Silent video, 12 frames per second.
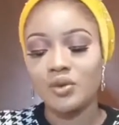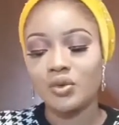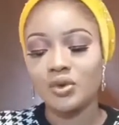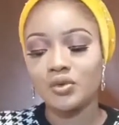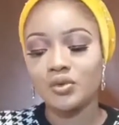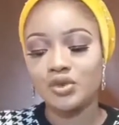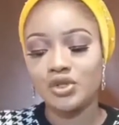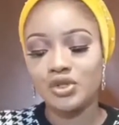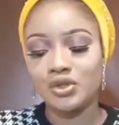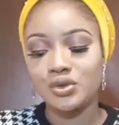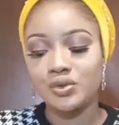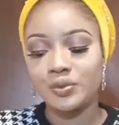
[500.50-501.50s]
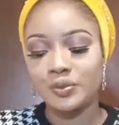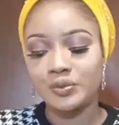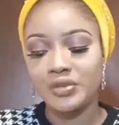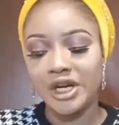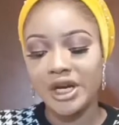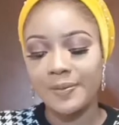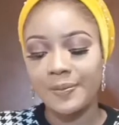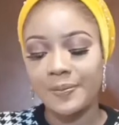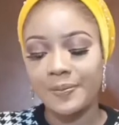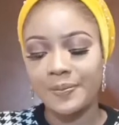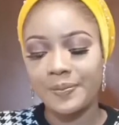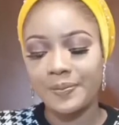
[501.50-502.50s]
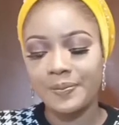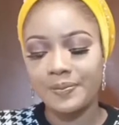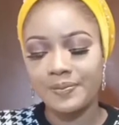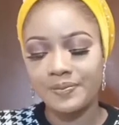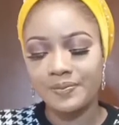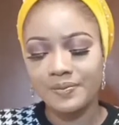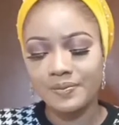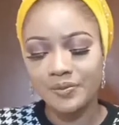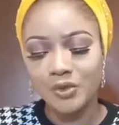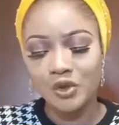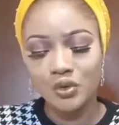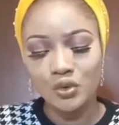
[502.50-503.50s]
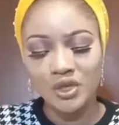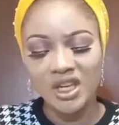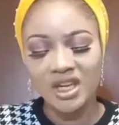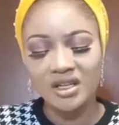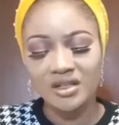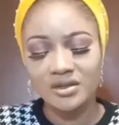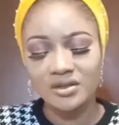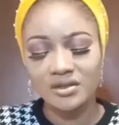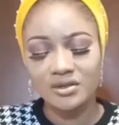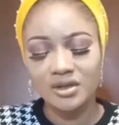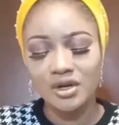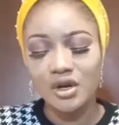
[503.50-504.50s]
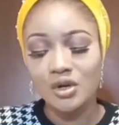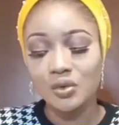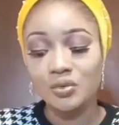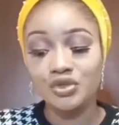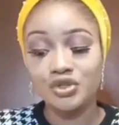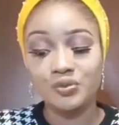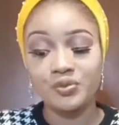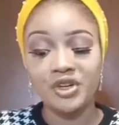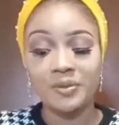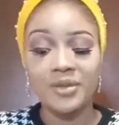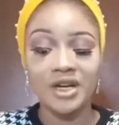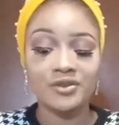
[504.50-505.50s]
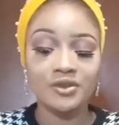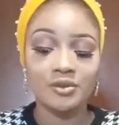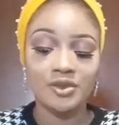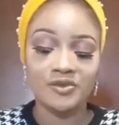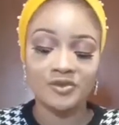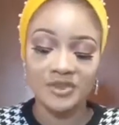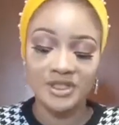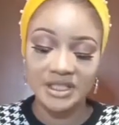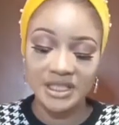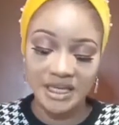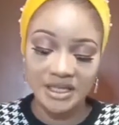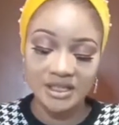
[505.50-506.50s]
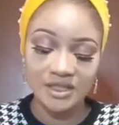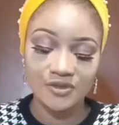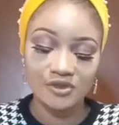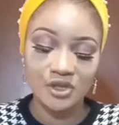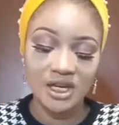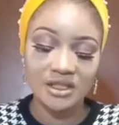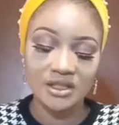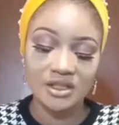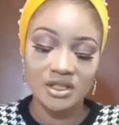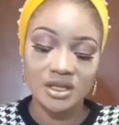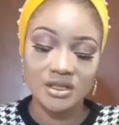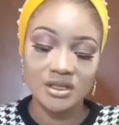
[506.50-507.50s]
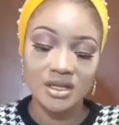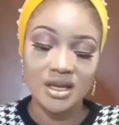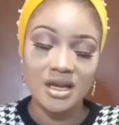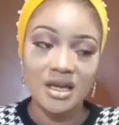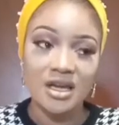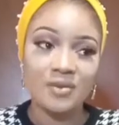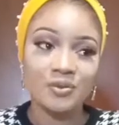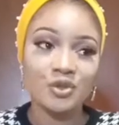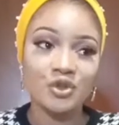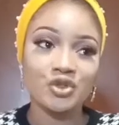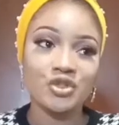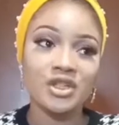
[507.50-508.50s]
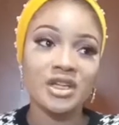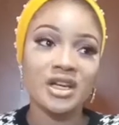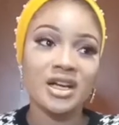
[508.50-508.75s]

What would you bring? Okay, sorry. Who would you bring back from the dead if you had a chance? I'm not usually.